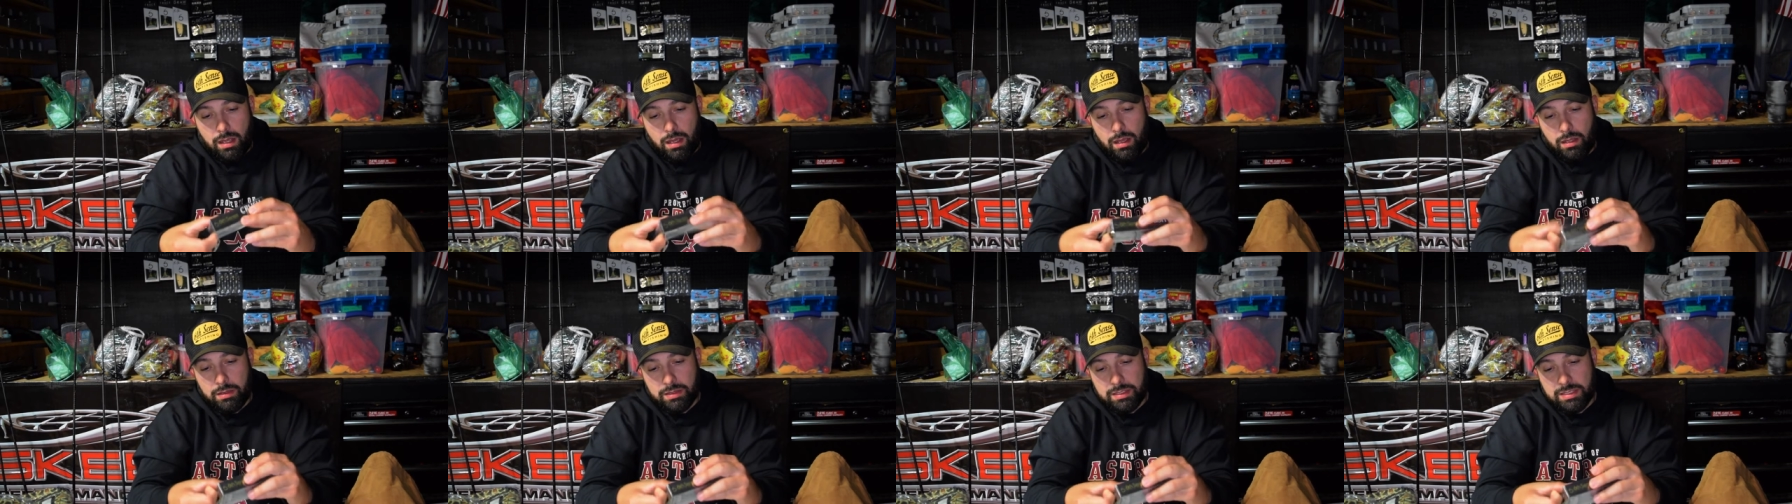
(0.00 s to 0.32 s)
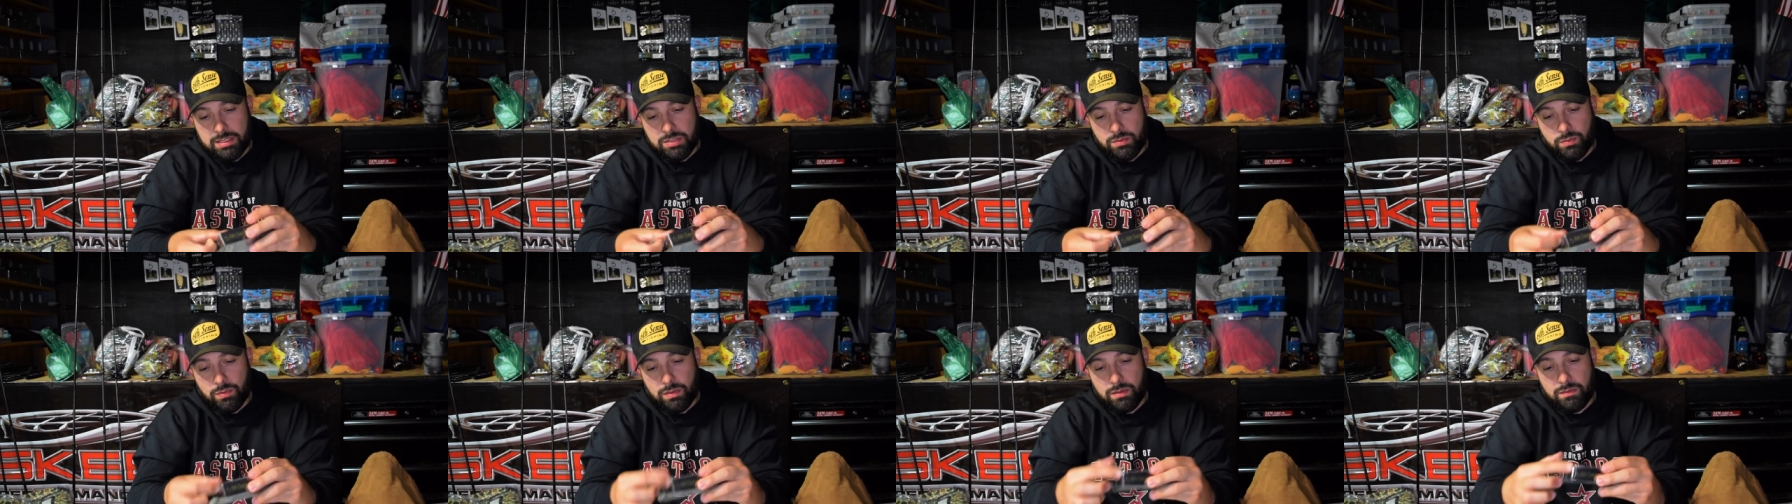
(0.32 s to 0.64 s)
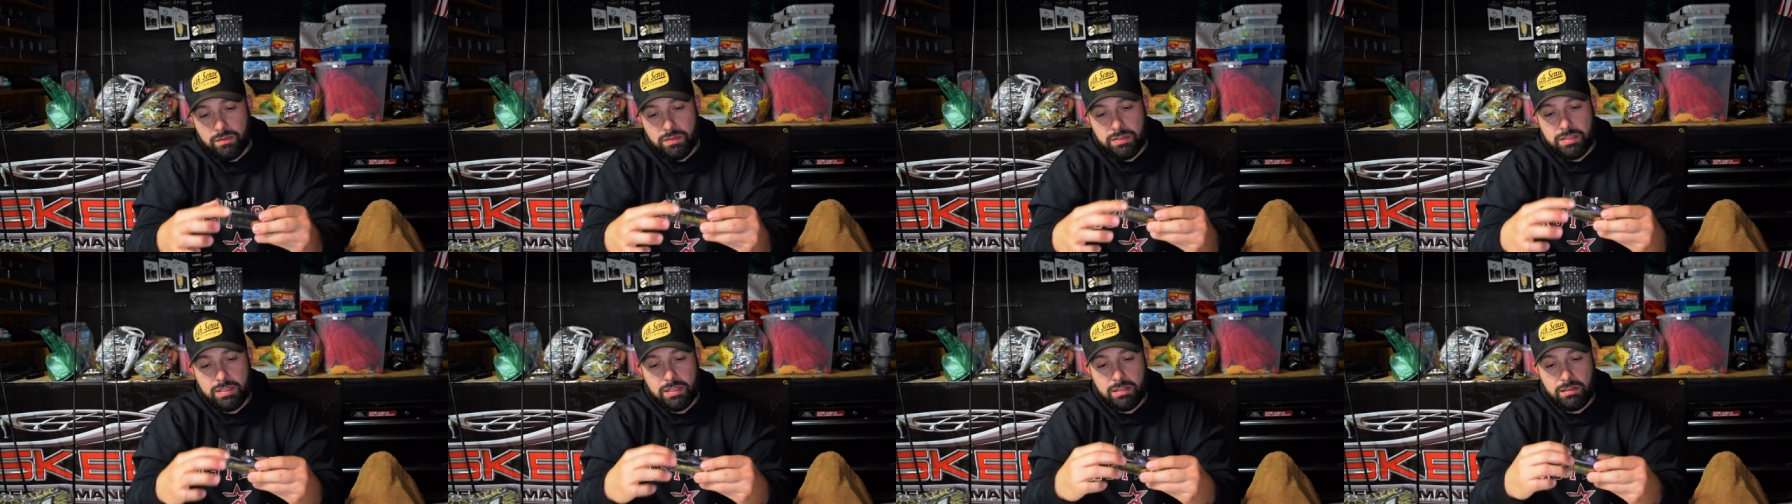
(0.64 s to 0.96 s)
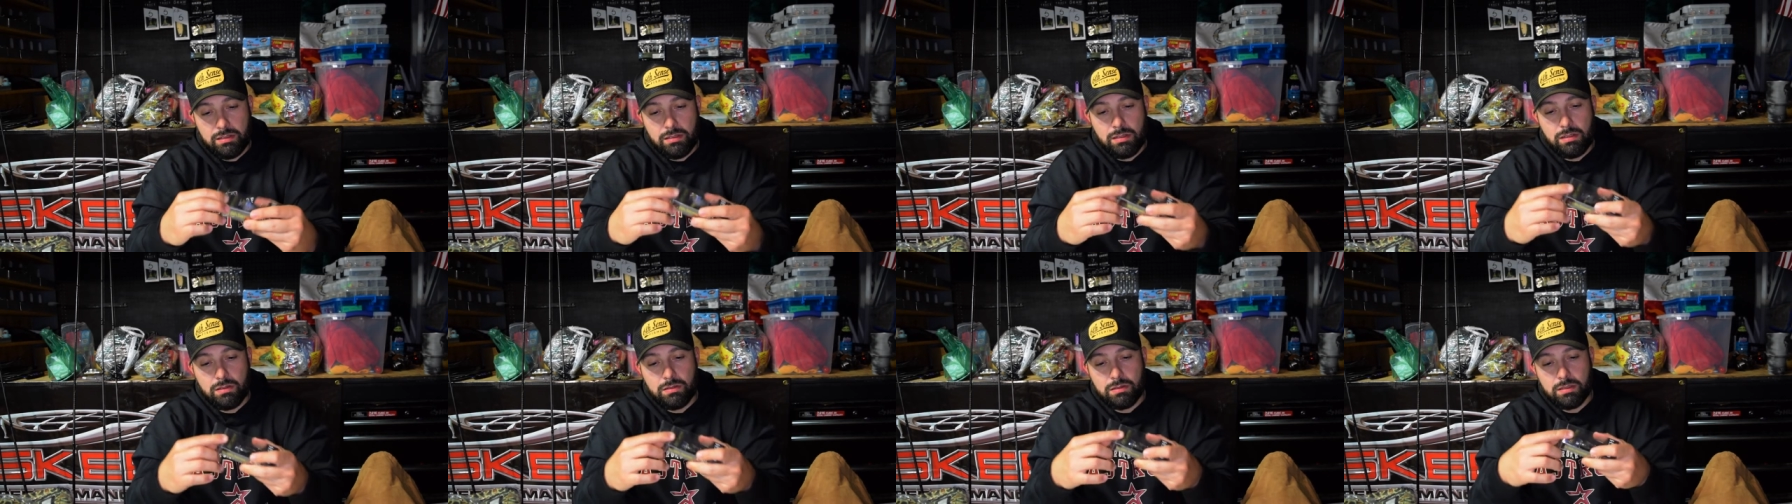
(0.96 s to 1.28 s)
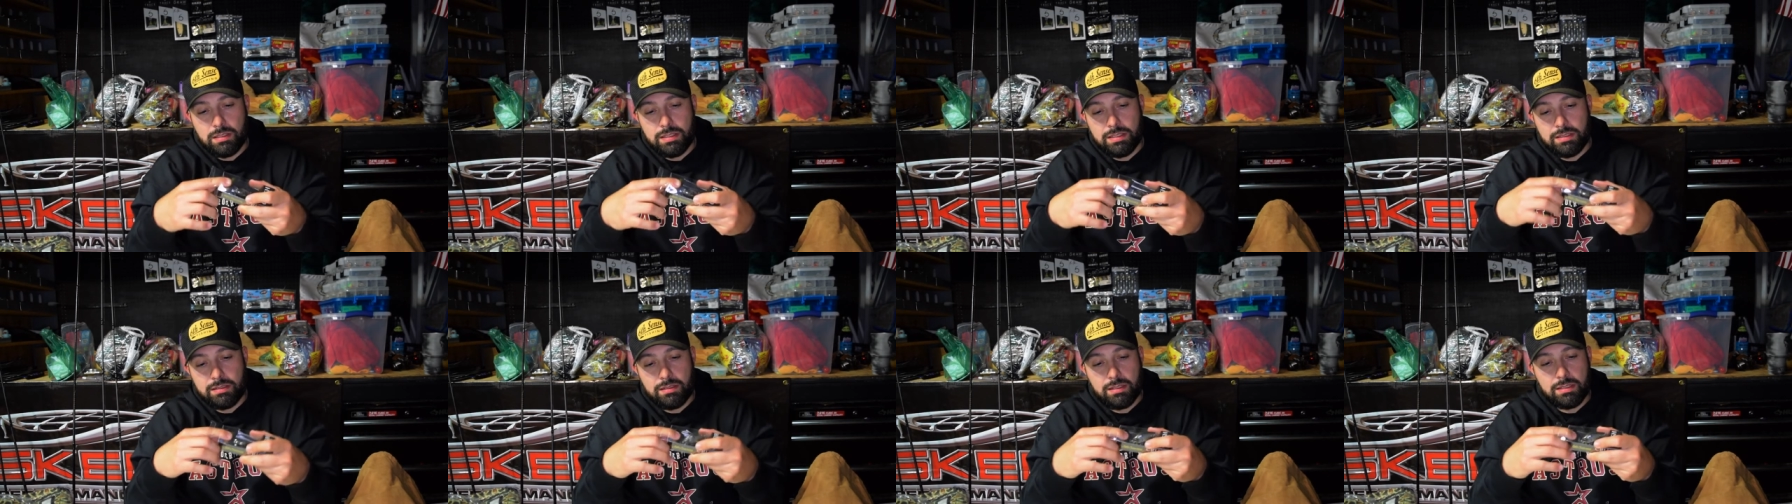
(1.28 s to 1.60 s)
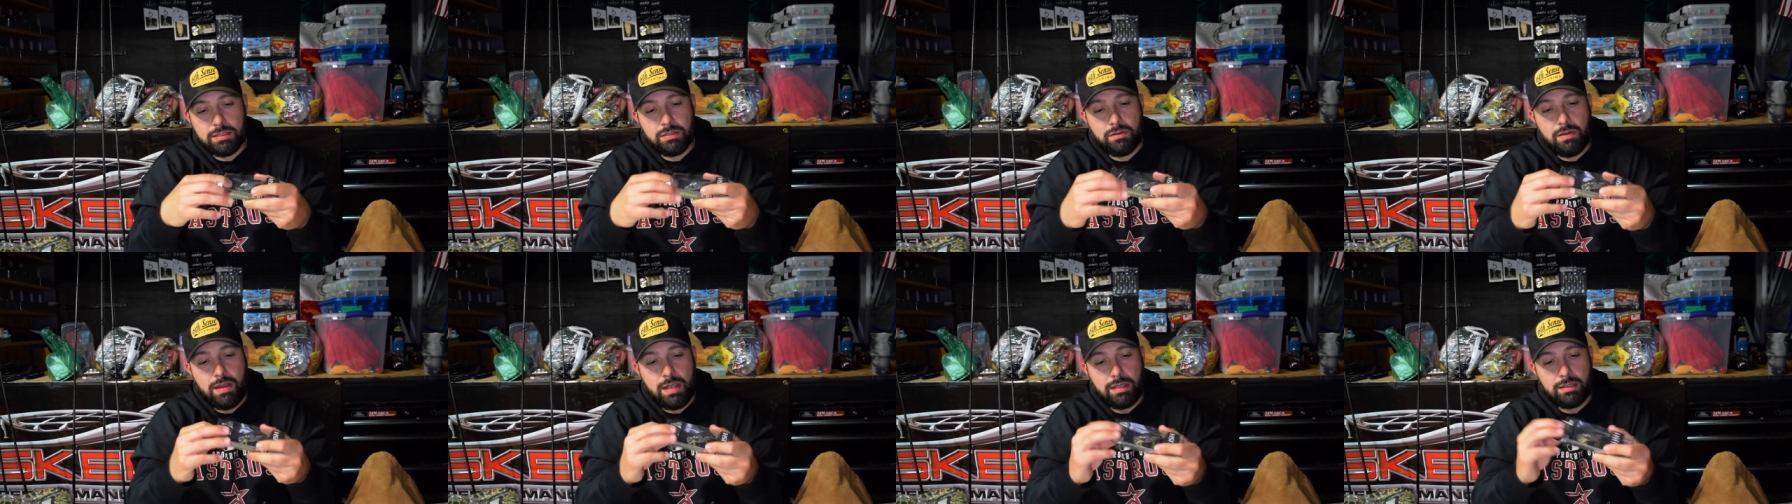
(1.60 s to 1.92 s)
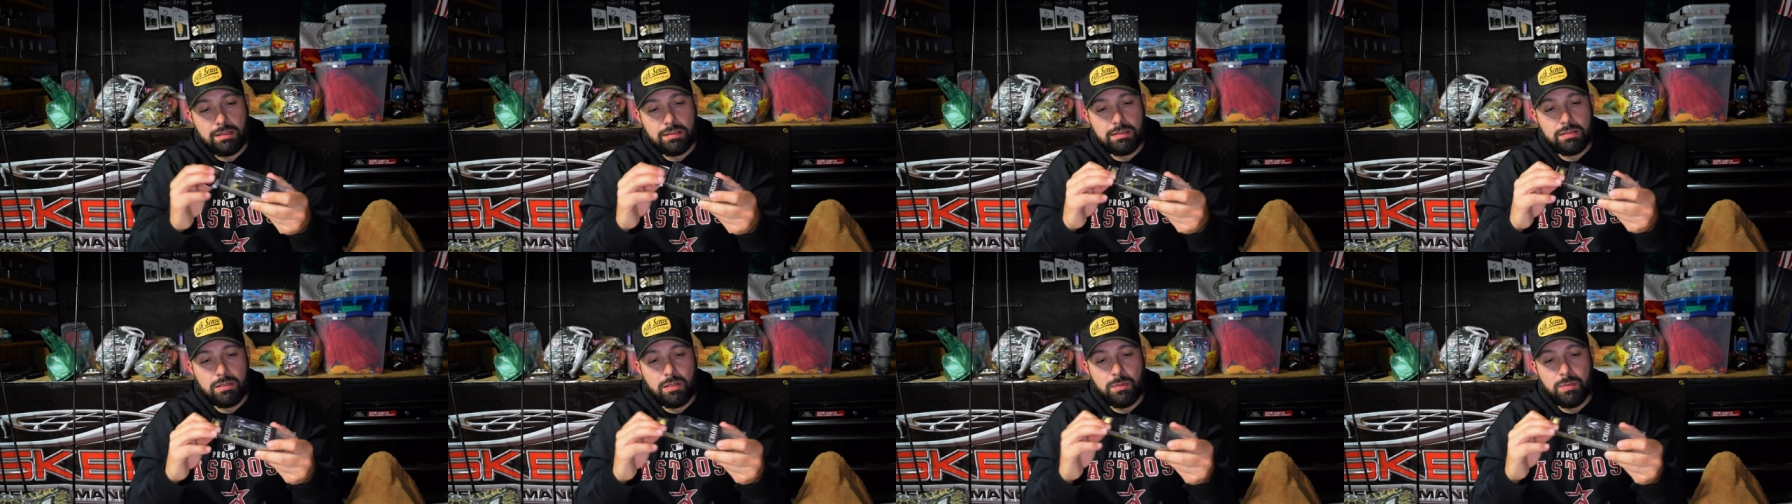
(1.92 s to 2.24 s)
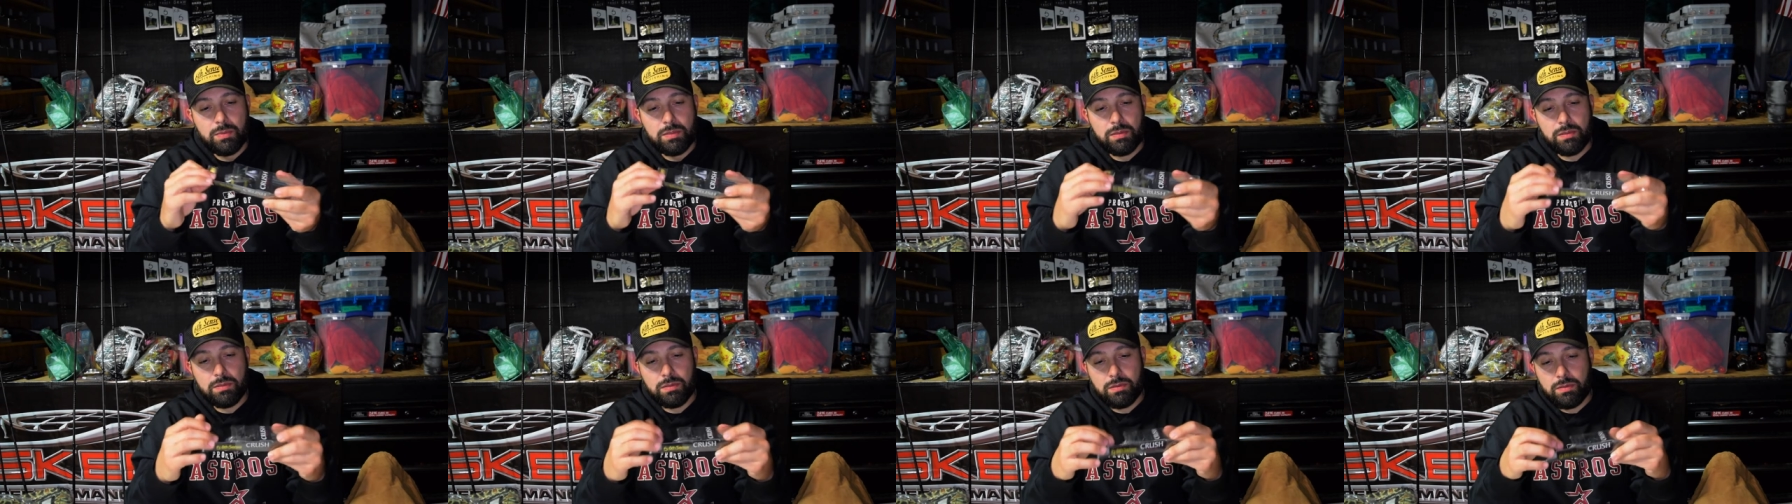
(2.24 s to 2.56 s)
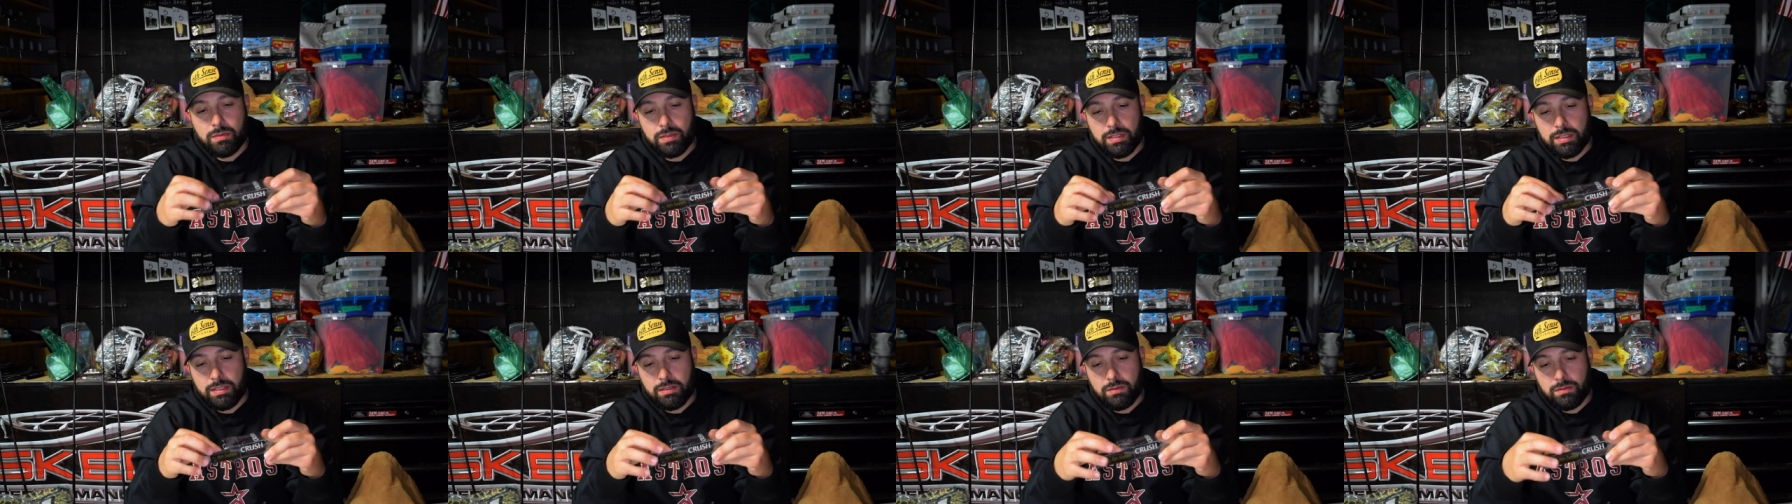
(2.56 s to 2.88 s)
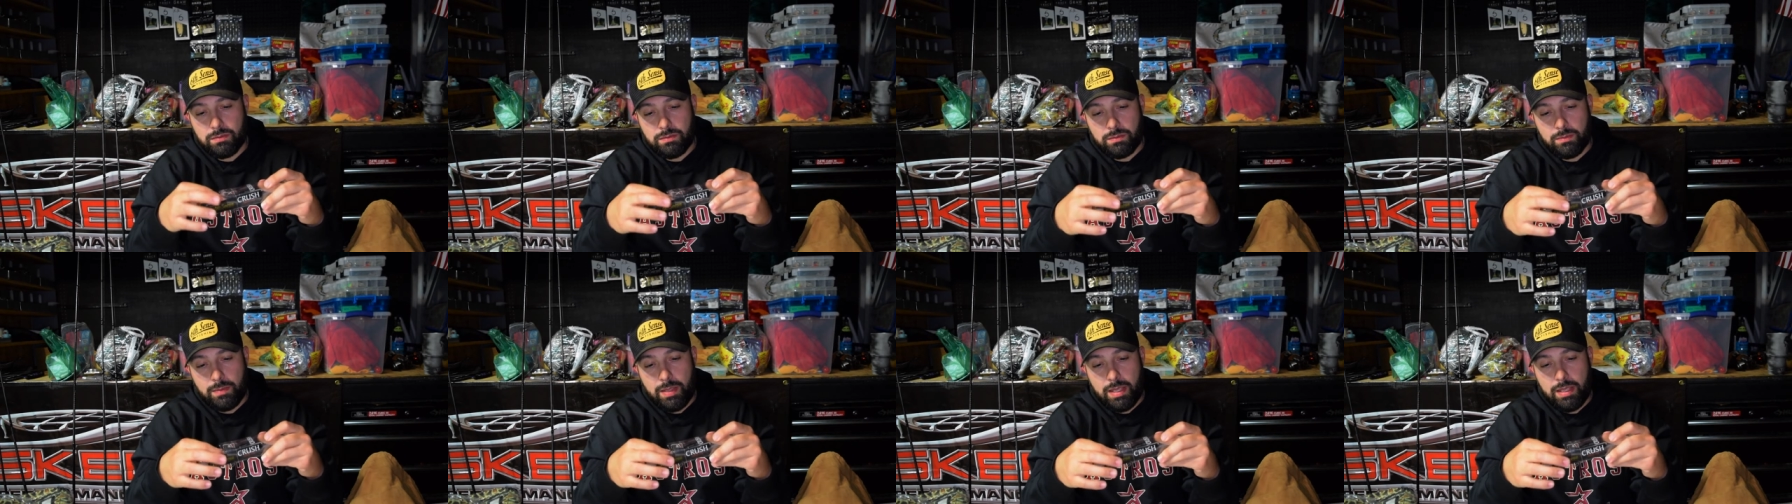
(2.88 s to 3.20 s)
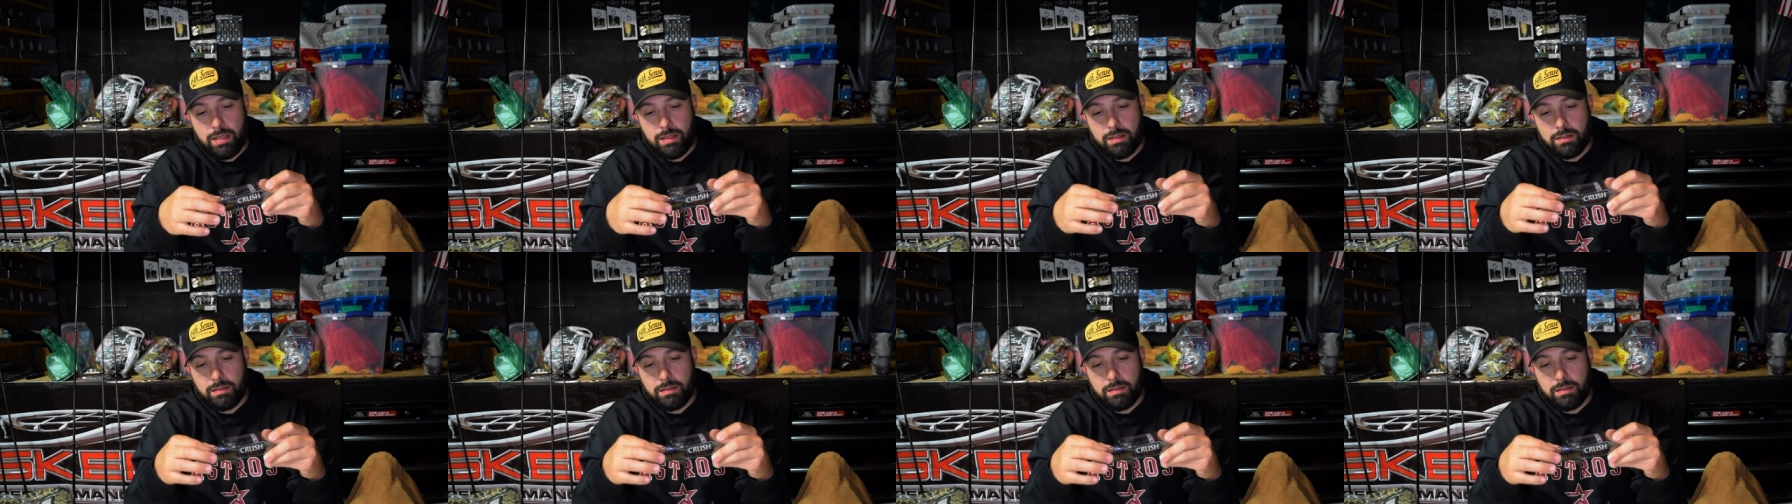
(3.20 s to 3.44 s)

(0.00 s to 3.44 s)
on these rivers here locally. So let's crack this open real quick. Man.